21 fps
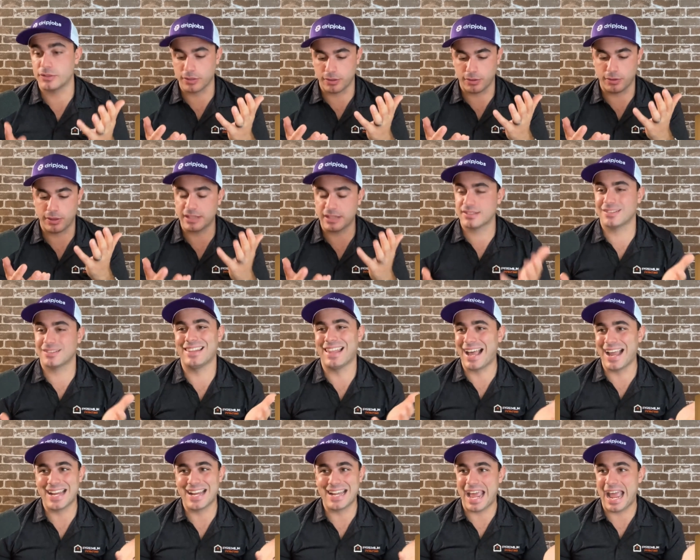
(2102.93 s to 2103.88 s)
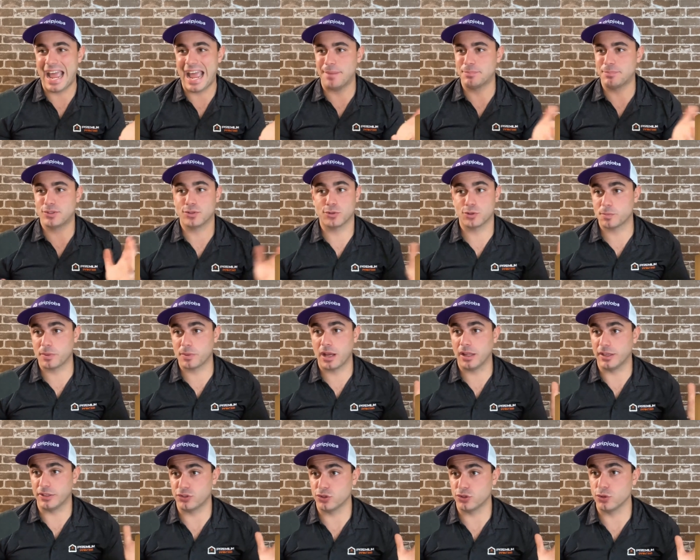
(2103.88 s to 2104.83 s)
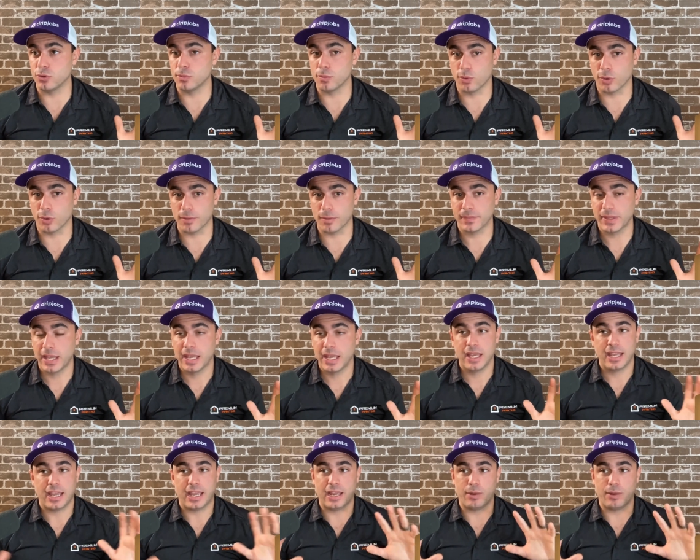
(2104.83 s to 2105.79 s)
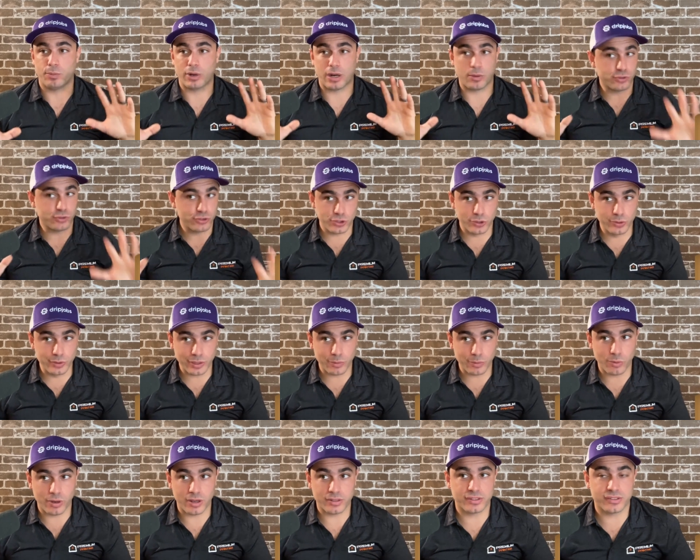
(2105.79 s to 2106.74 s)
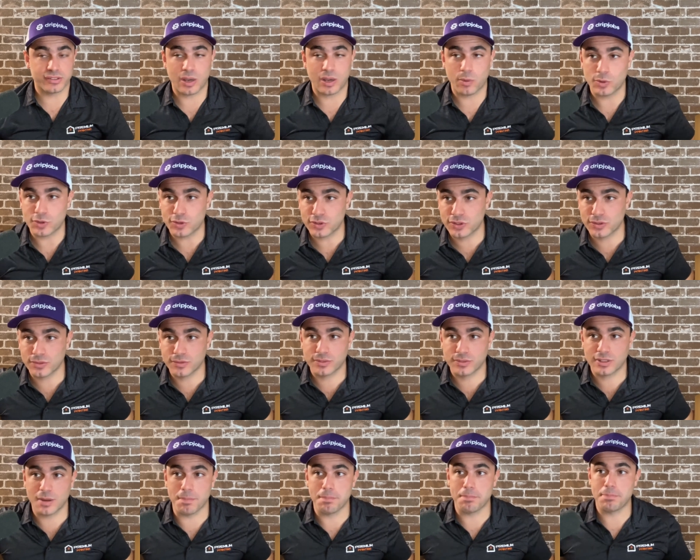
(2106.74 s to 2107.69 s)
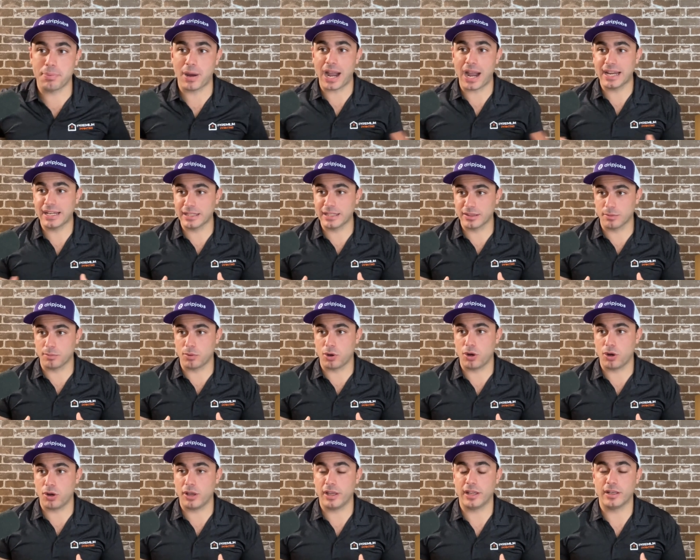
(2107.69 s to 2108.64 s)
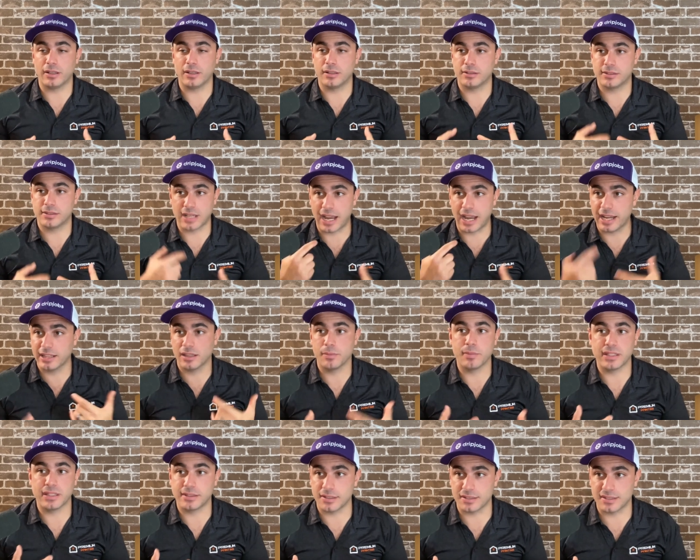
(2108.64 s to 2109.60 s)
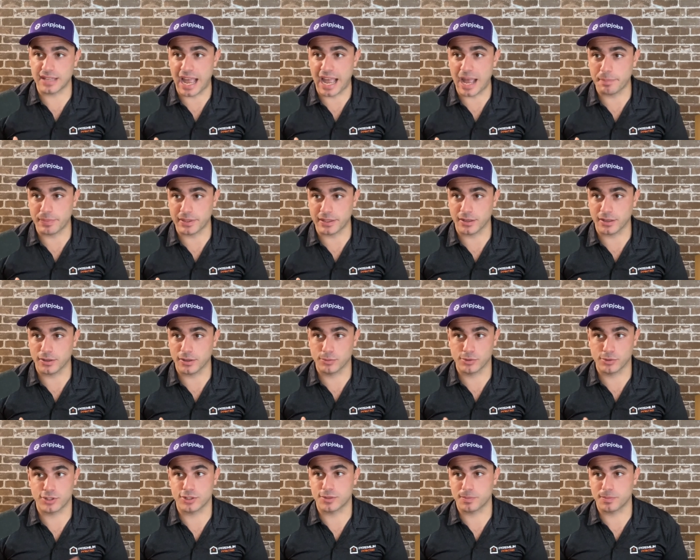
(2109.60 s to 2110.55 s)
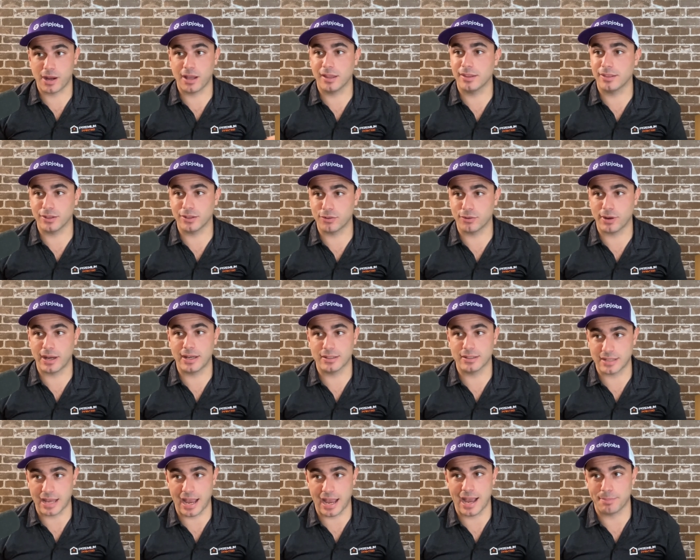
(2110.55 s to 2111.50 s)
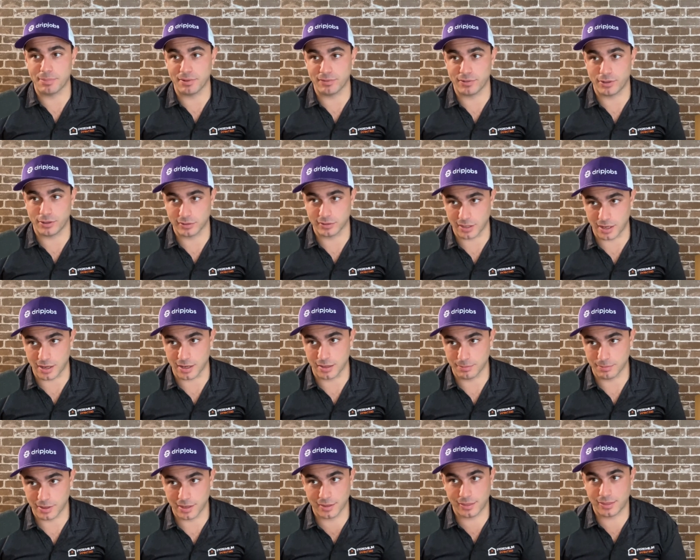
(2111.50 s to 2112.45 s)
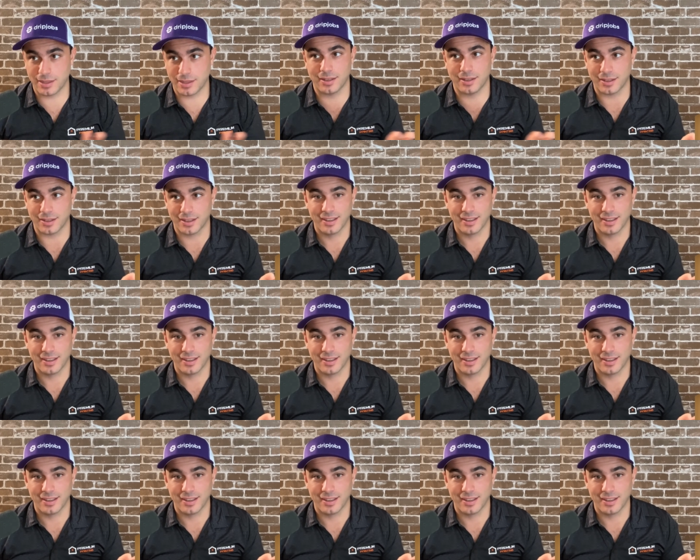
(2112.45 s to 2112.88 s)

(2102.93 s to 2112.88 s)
So that's nine apps. There's probably two more. Oh, yeah. And what I am doing was is I was combining them all and tying them into Zapier, which is probably the greatest app of all time. I think mm.